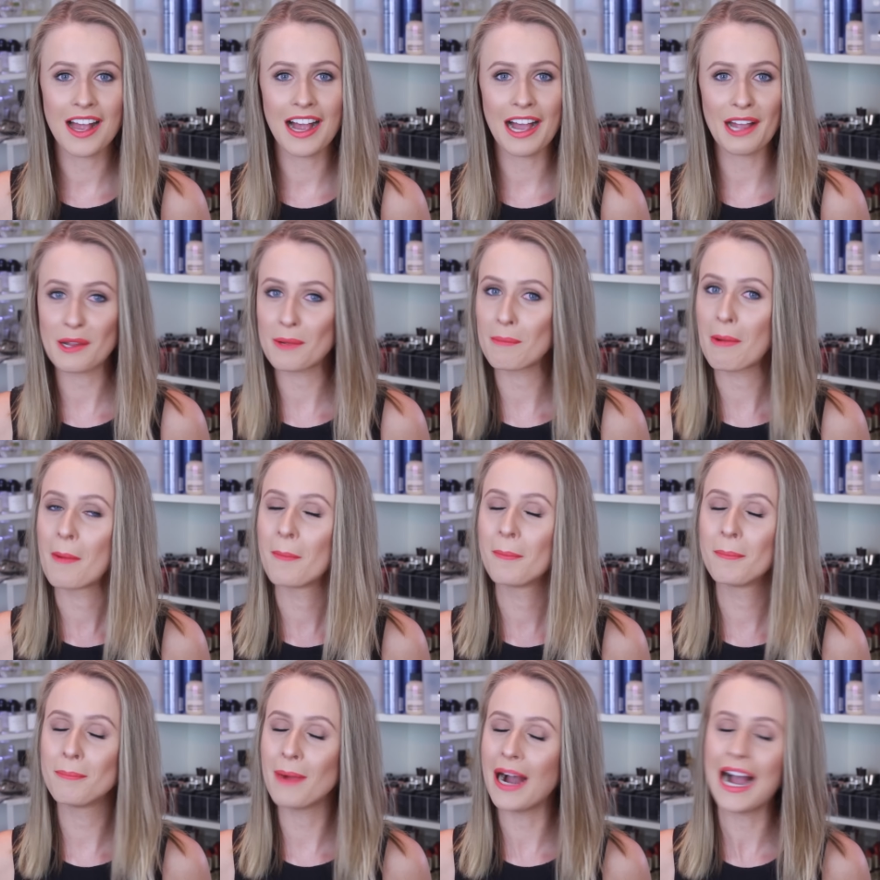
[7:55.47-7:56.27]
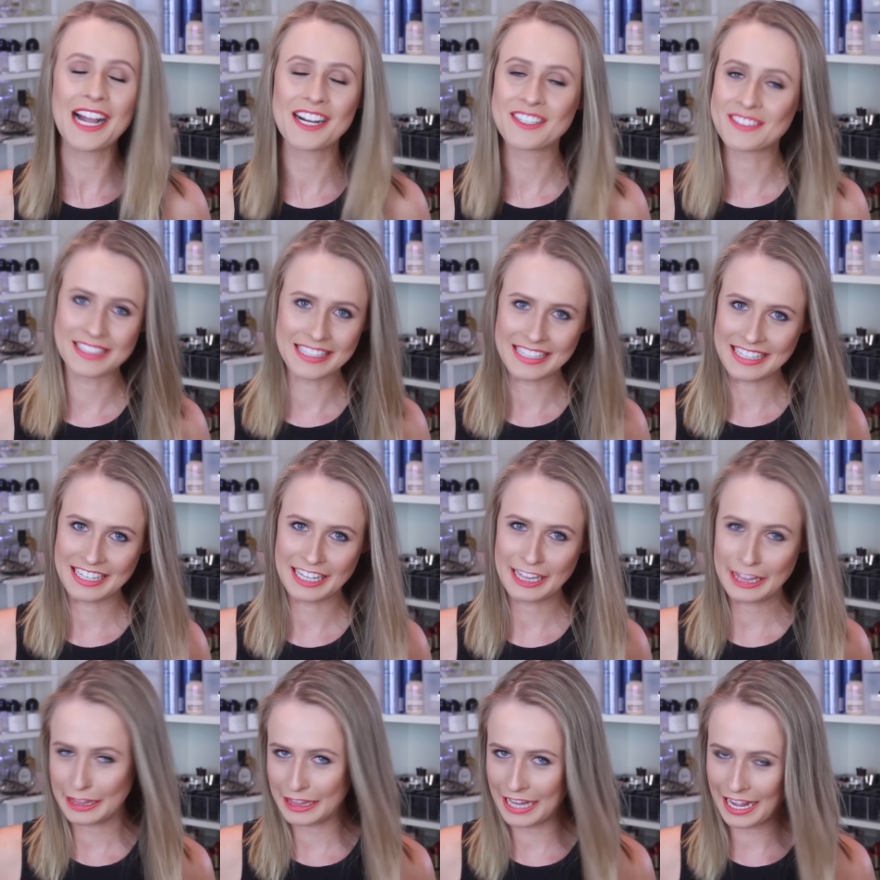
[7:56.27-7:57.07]
I am
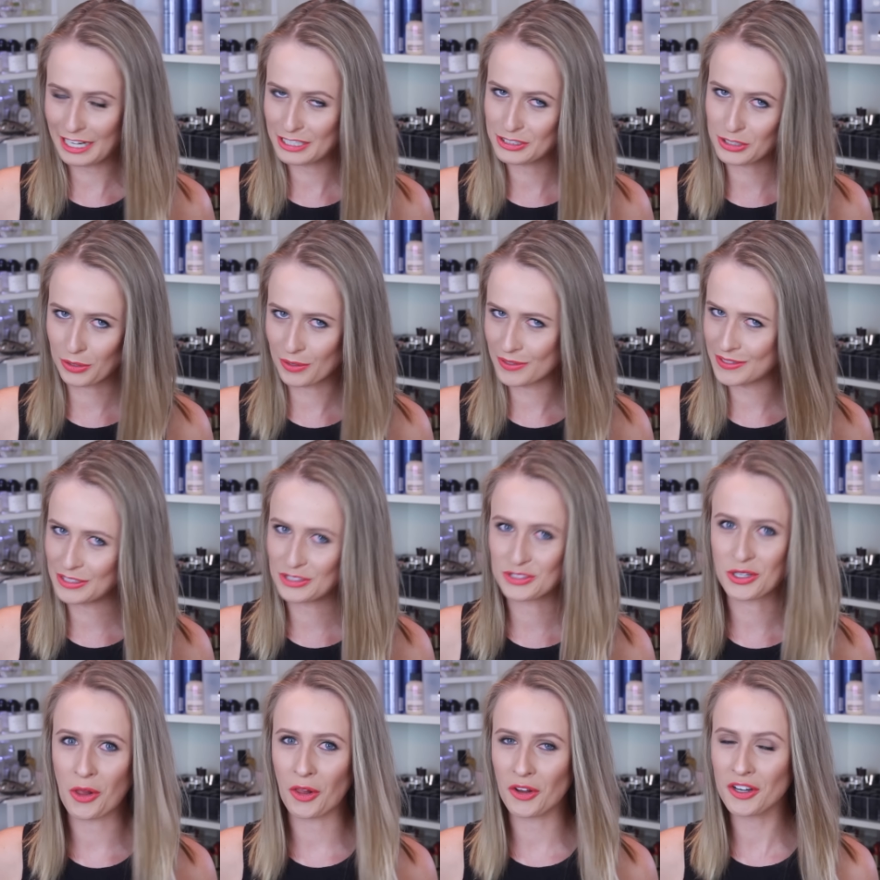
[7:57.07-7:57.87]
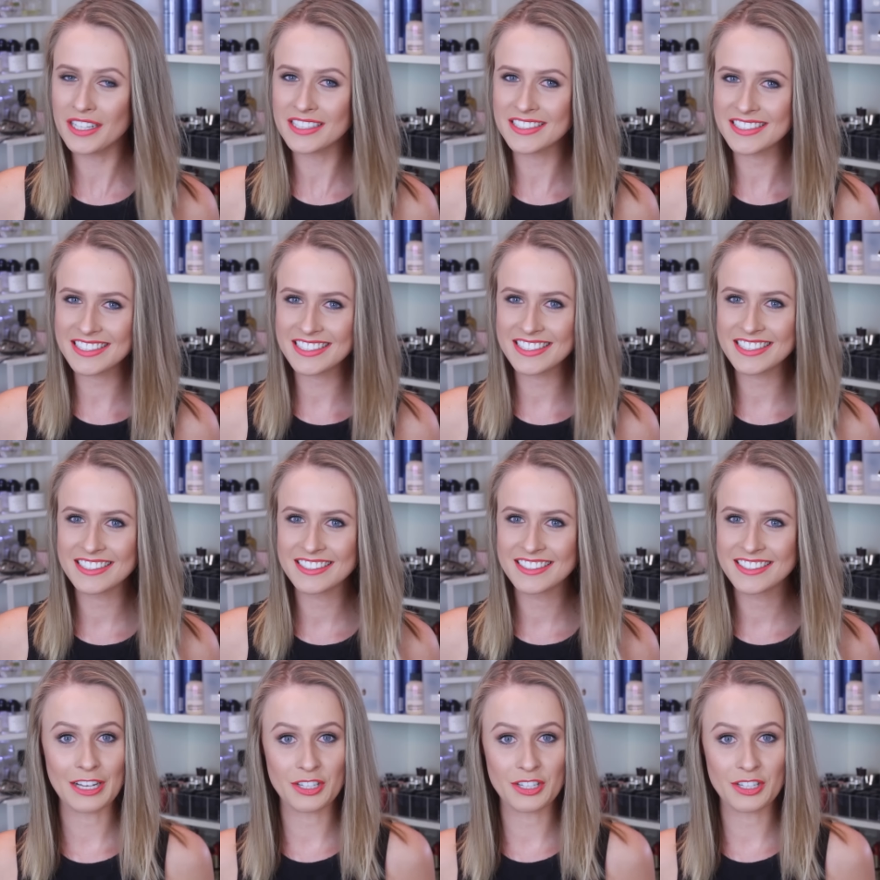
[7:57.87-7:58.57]
mildly lactose intolerant.